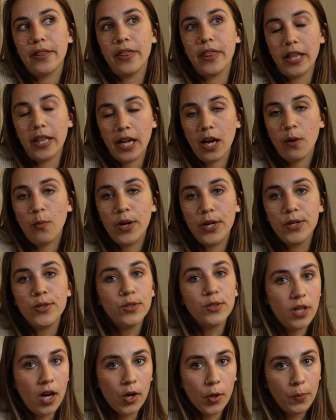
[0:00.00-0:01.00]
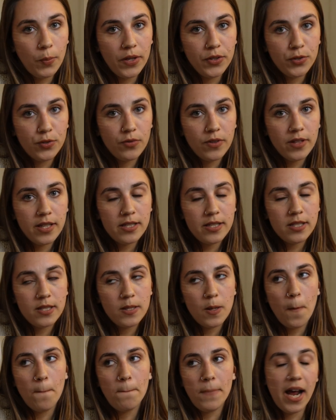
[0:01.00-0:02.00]
think I want to do toggle buttons for this,
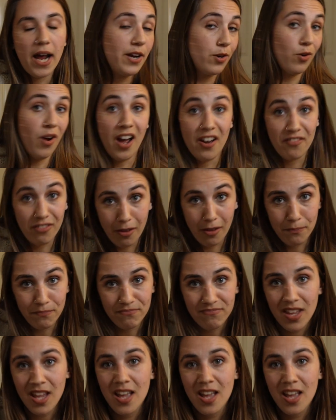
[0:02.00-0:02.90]
but I don't have them.